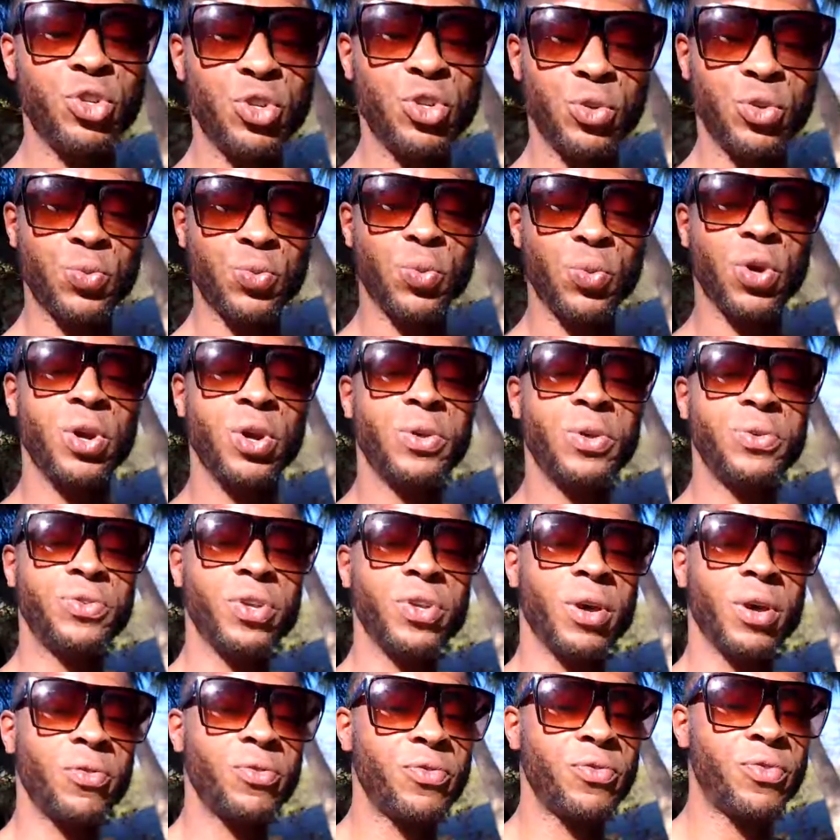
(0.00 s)
Use words
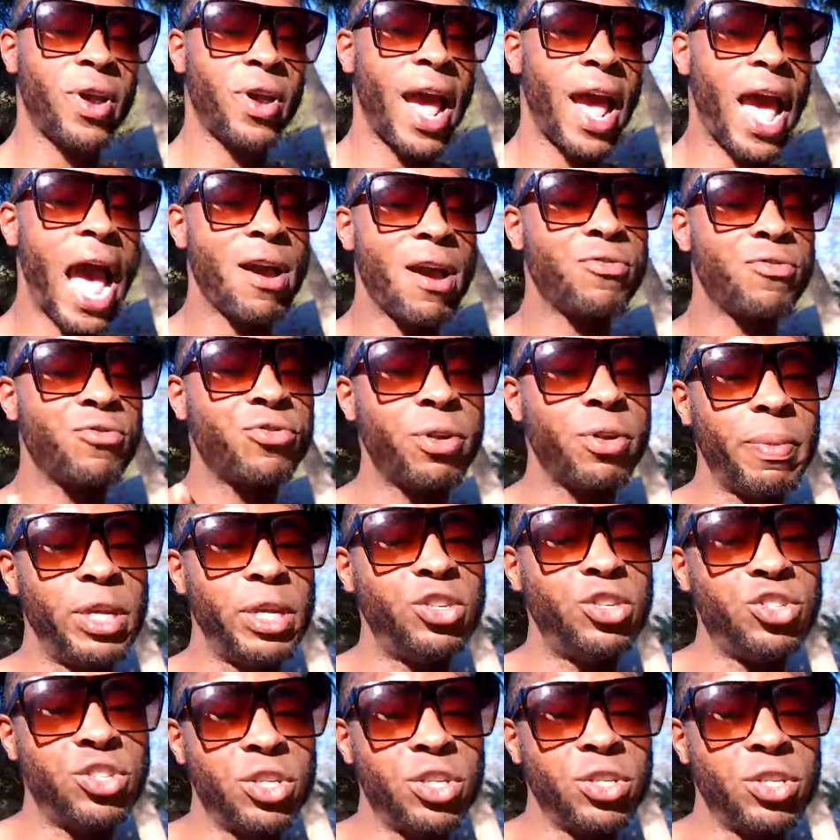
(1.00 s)
of
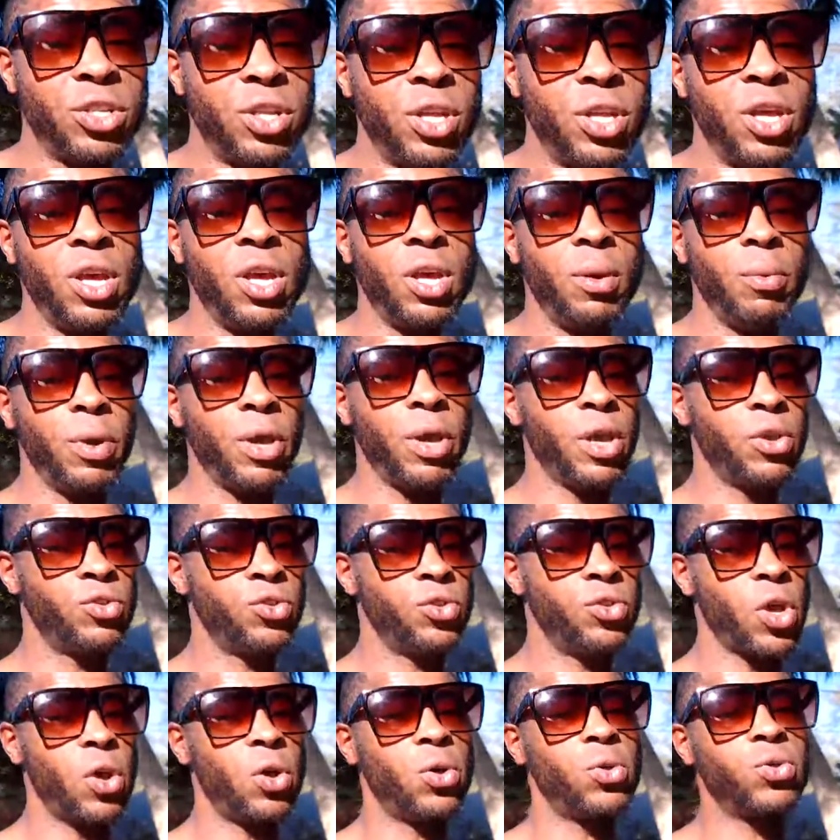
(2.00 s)
affirmation,
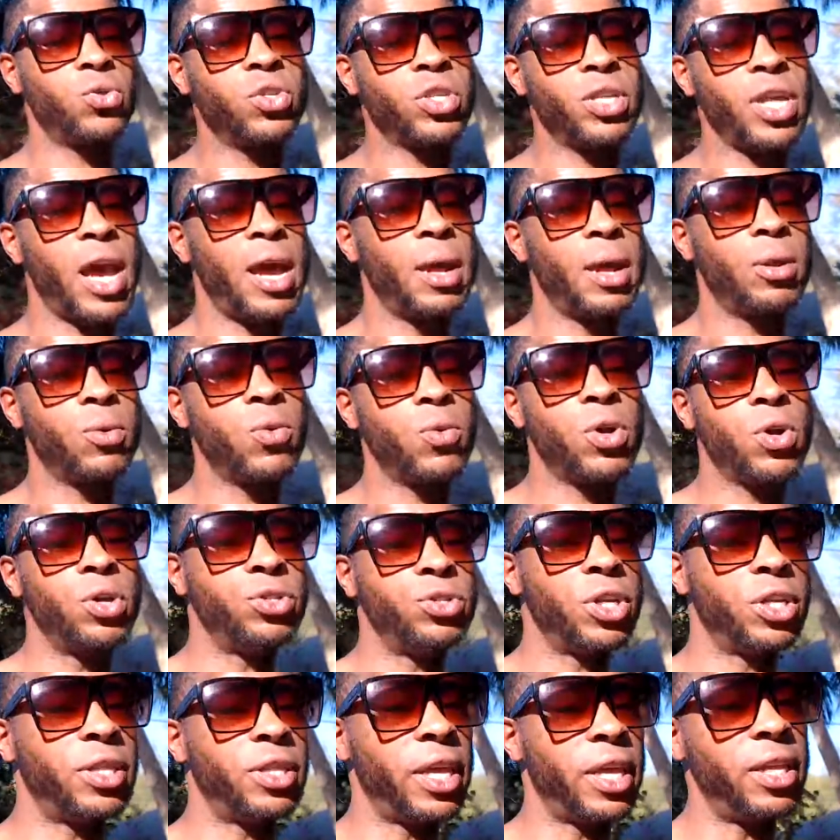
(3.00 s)
because those are the kind of
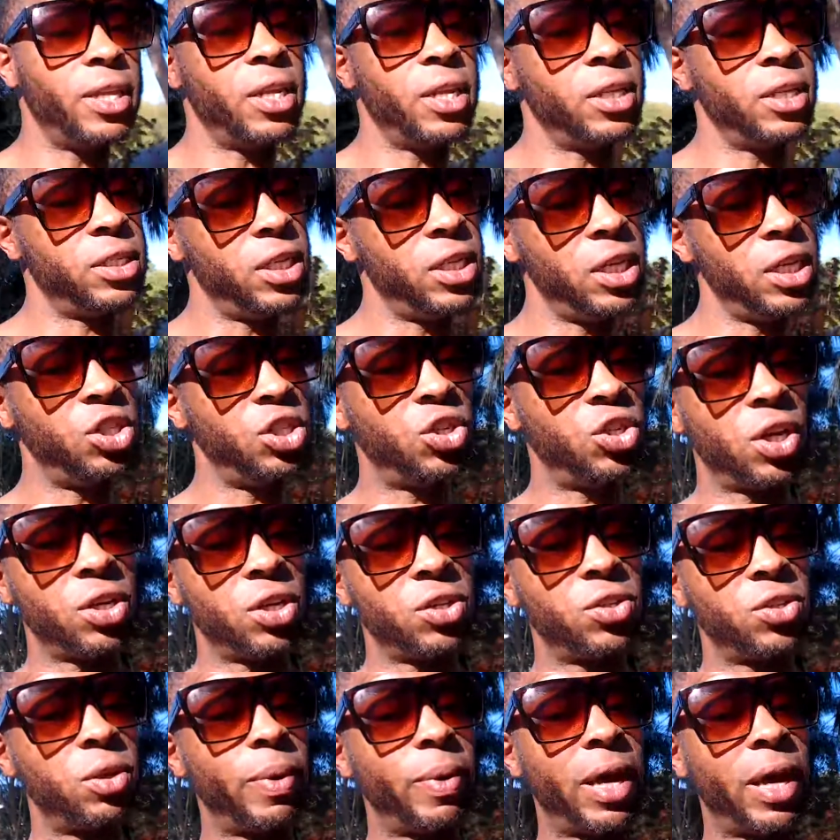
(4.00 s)
words that they didn't teach
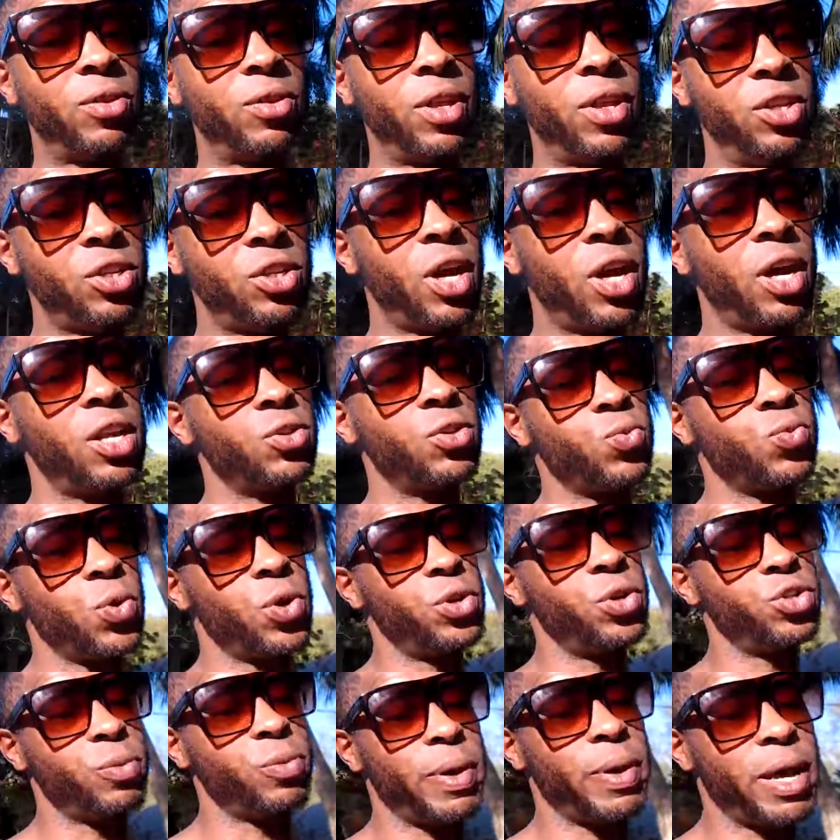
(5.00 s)
us about. They taught us
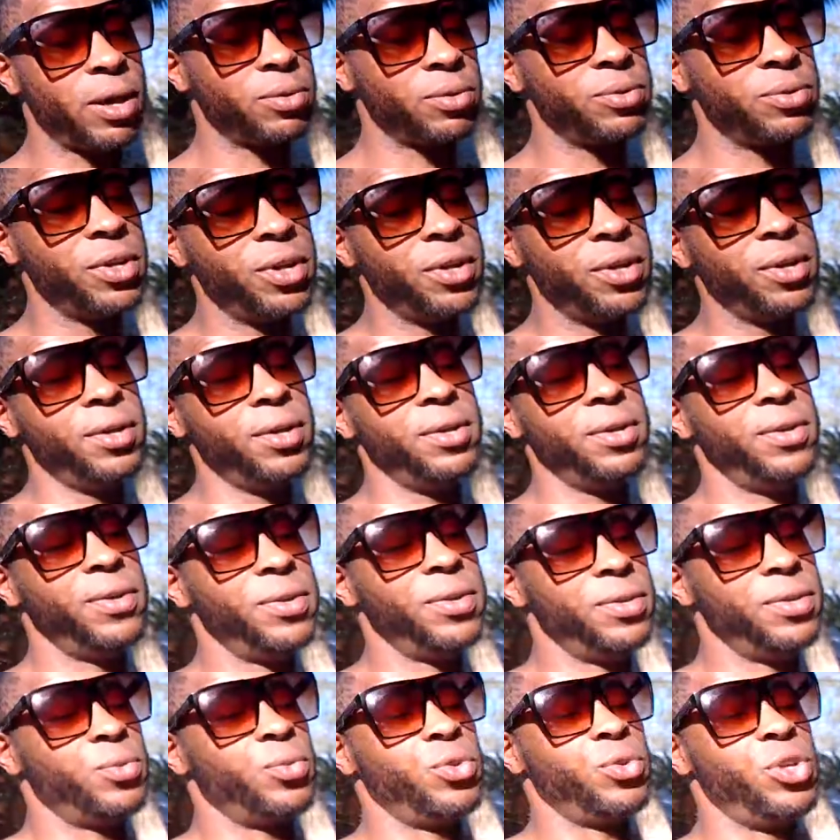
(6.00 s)
words about
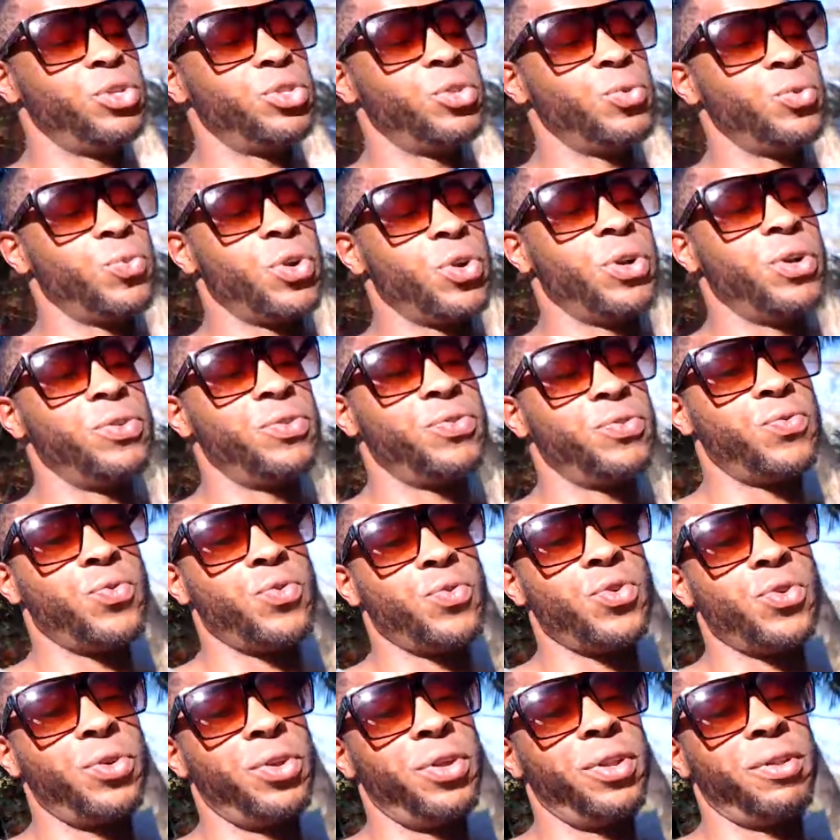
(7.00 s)
using words
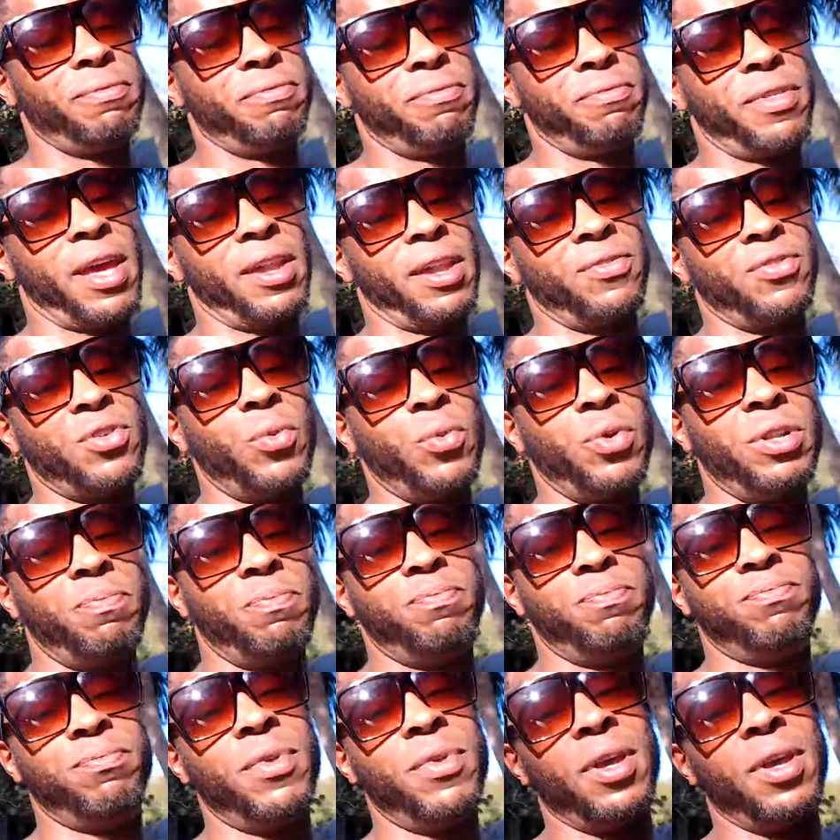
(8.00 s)
for that if someone
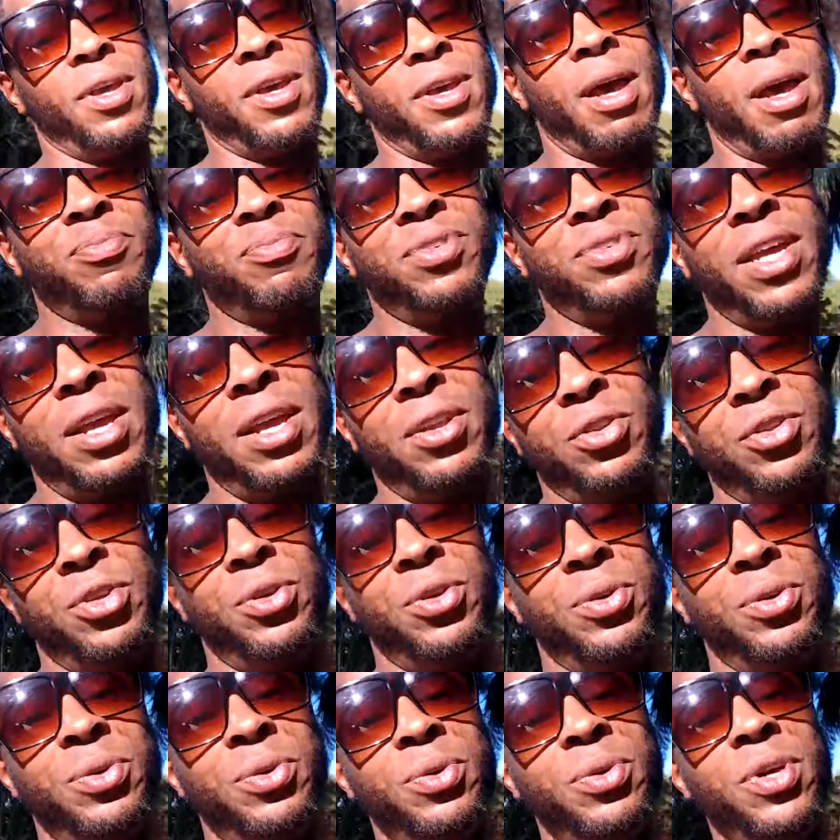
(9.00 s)
upset
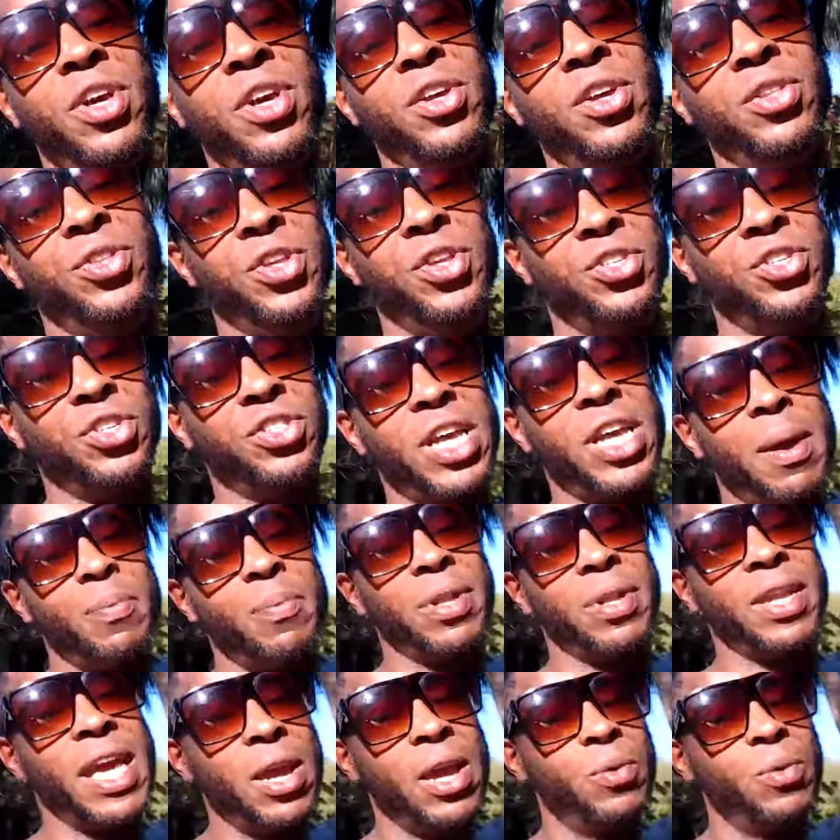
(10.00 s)
you, these are the type
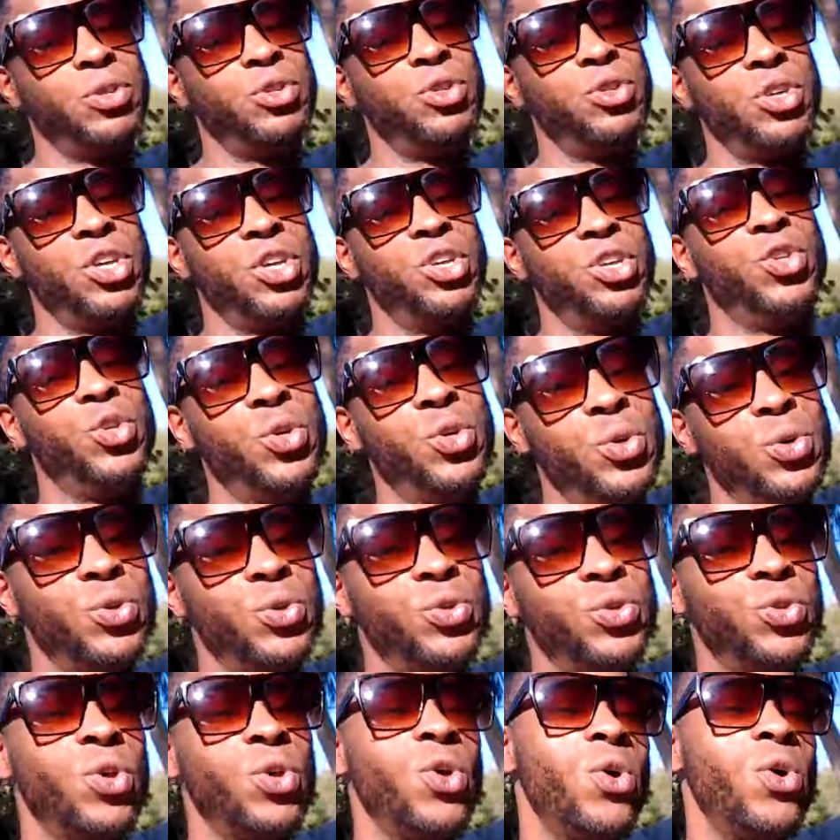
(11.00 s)
of language you can
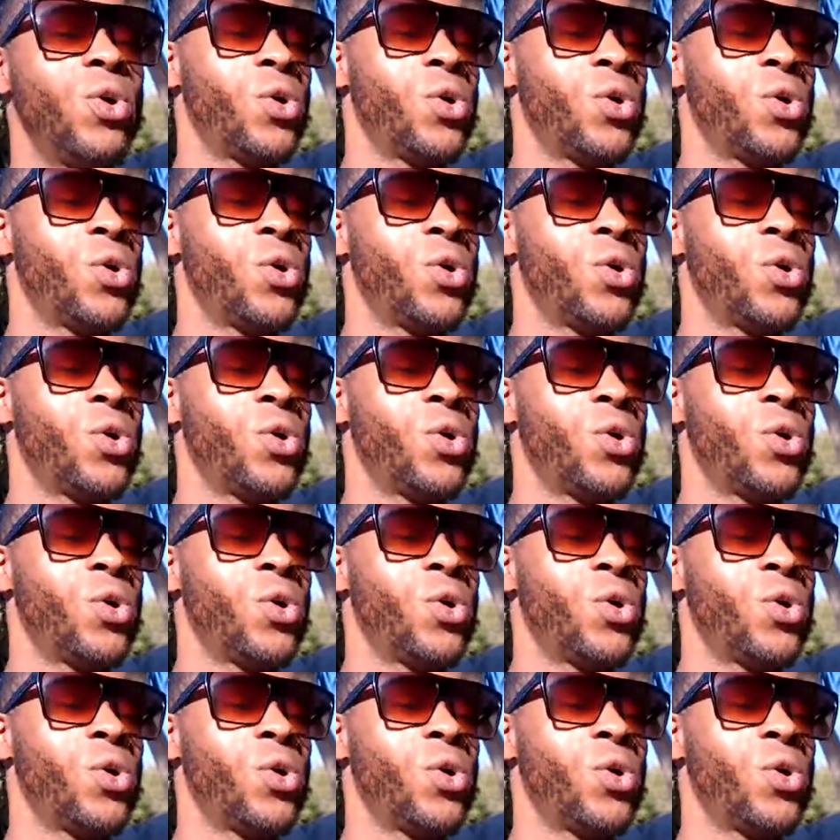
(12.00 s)
use.